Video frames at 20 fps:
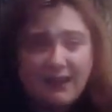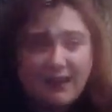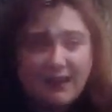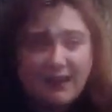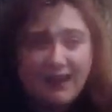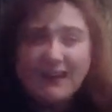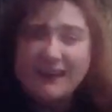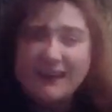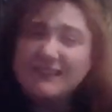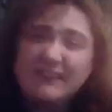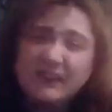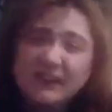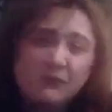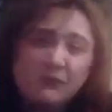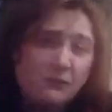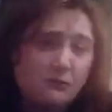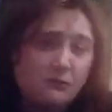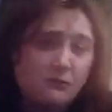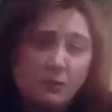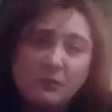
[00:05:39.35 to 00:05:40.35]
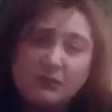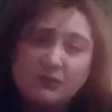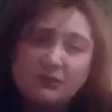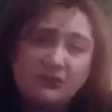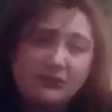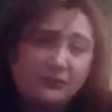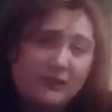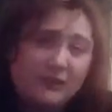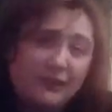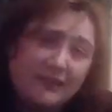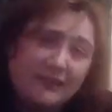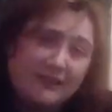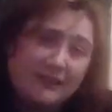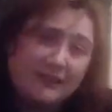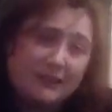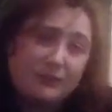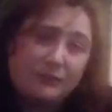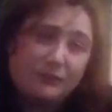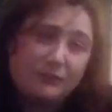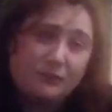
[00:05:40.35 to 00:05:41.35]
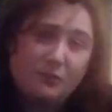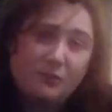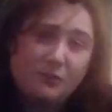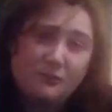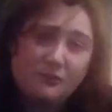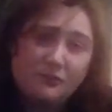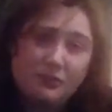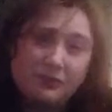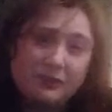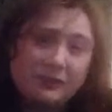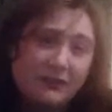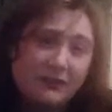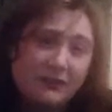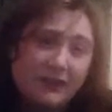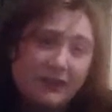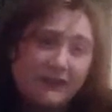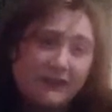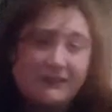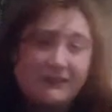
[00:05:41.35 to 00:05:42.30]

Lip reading: I can tell when a woman's attractive and a woman's good looking.